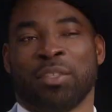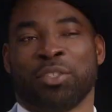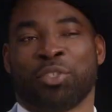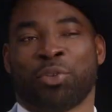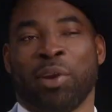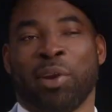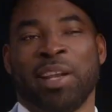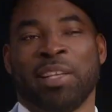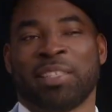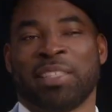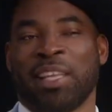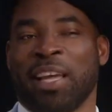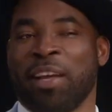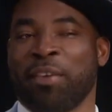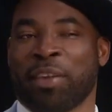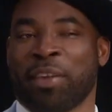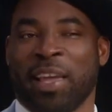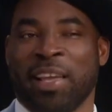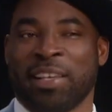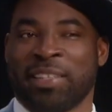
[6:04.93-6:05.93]
The training
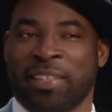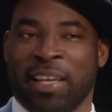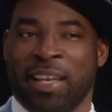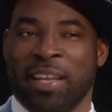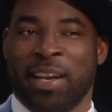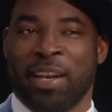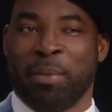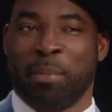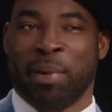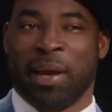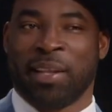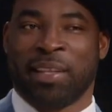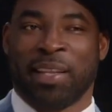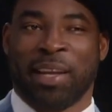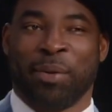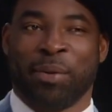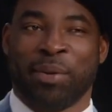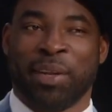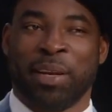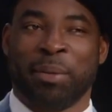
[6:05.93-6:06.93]
staff can't say nothing about
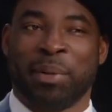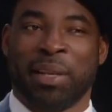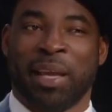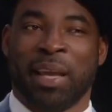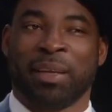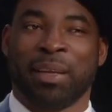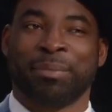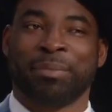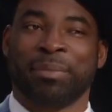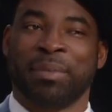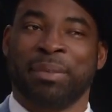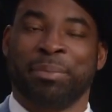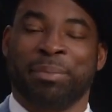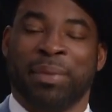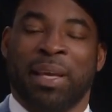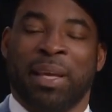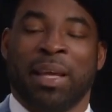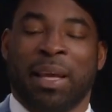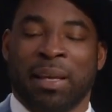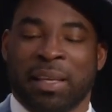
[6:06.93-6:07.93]
that one. They be like,
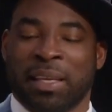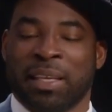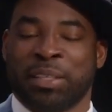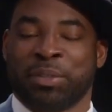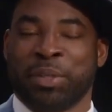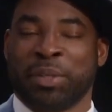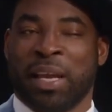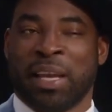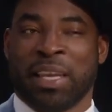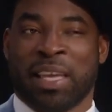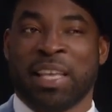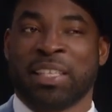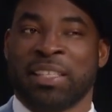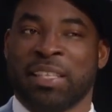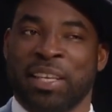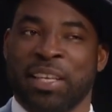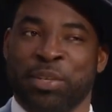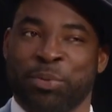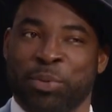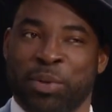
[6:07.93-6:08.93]
man, I guess it
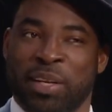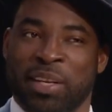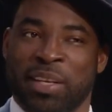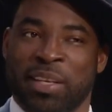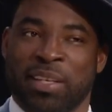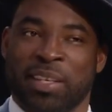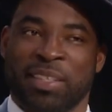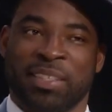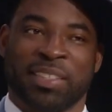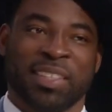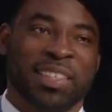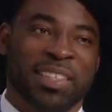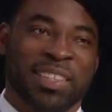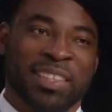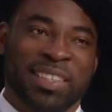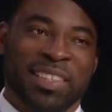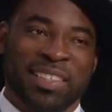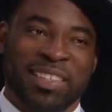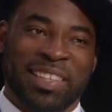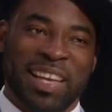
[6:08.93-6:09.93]
is what it is.
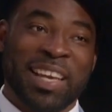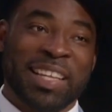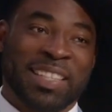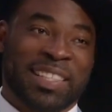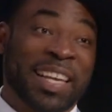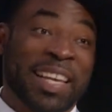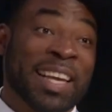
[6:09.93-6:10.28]
They can